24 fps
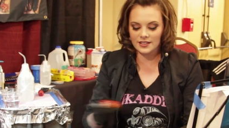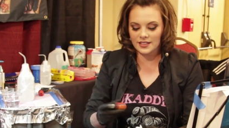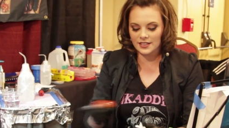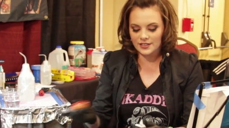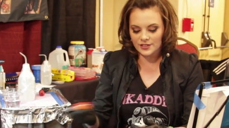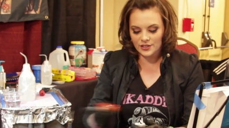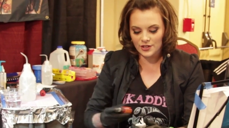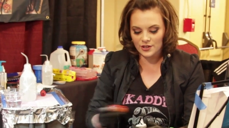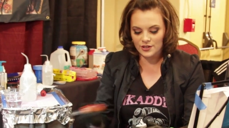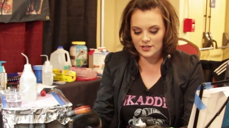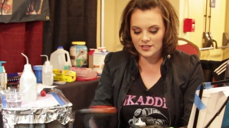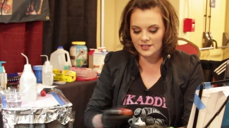Liz
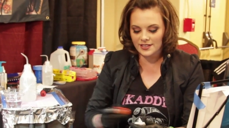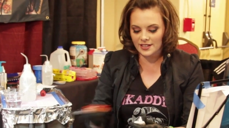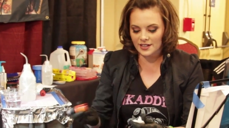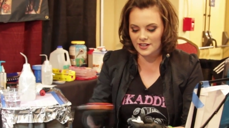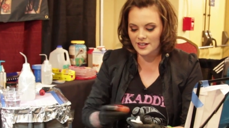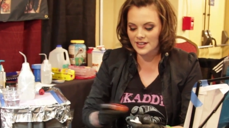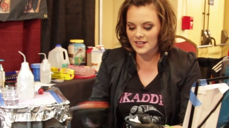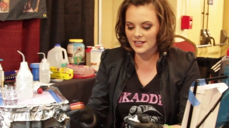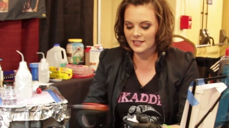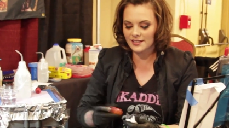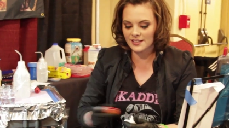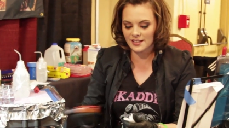Cook
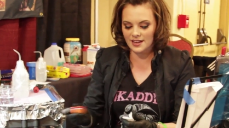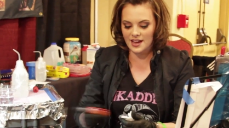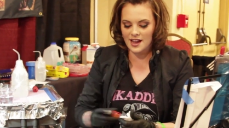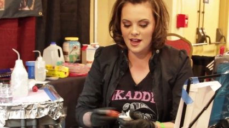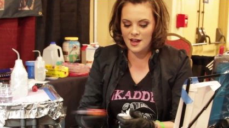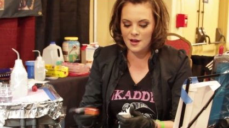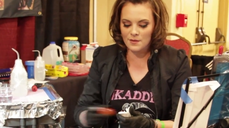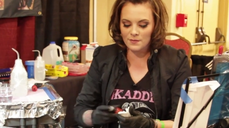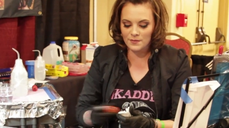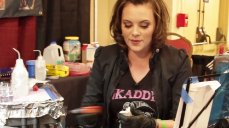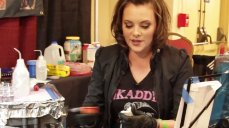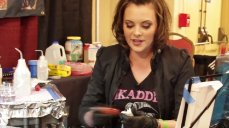series,
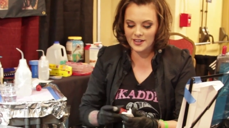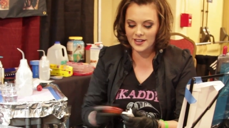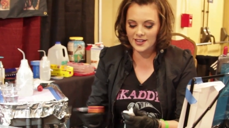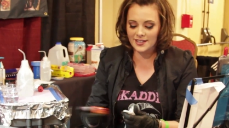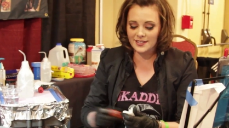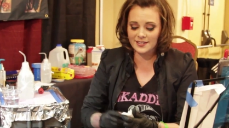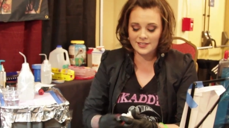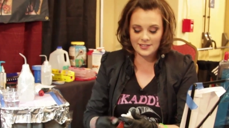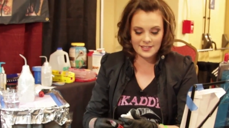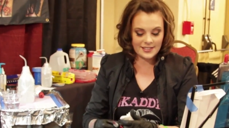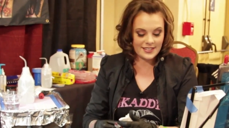but is